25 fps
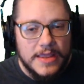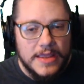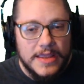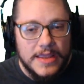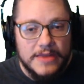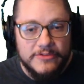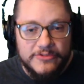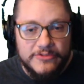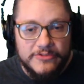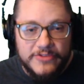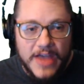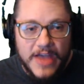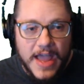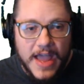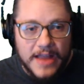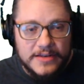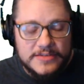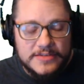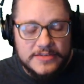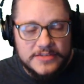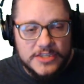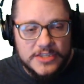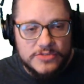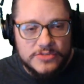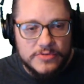In fact,
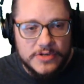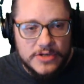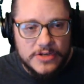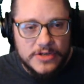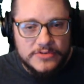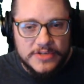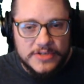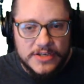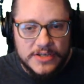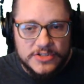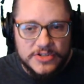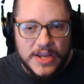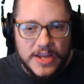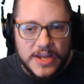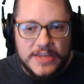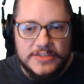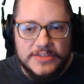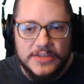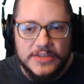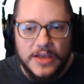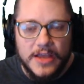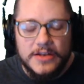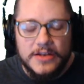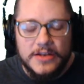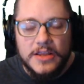since we're using
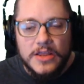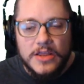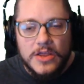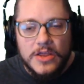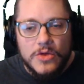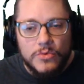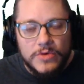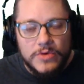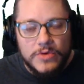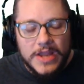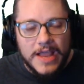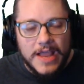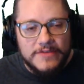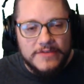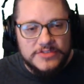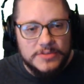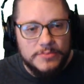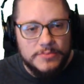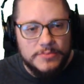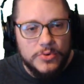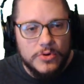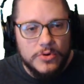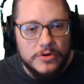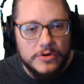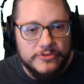JSON, we have
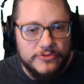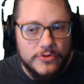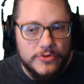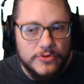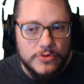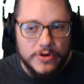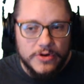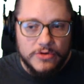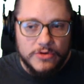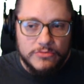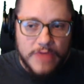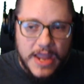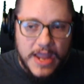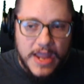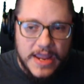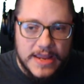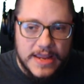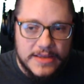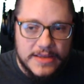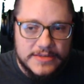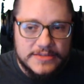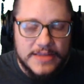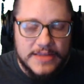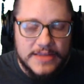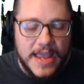support for
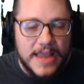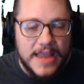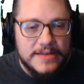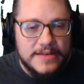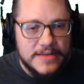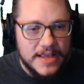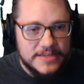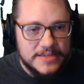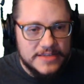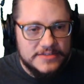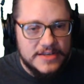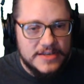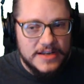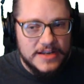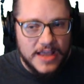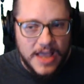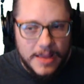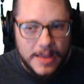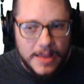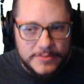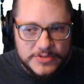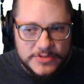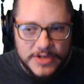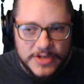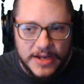arrays and nested
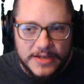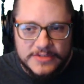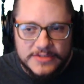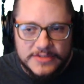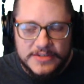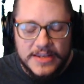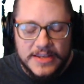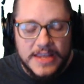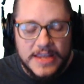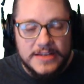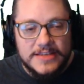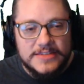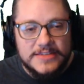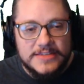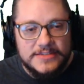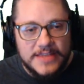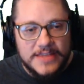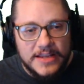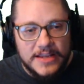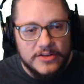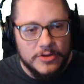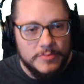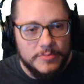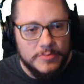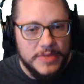objects in a
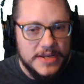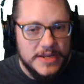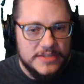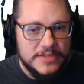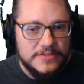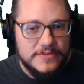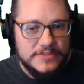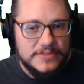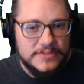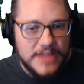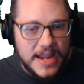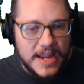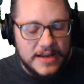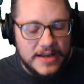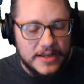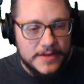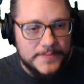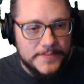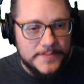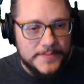single piece of data.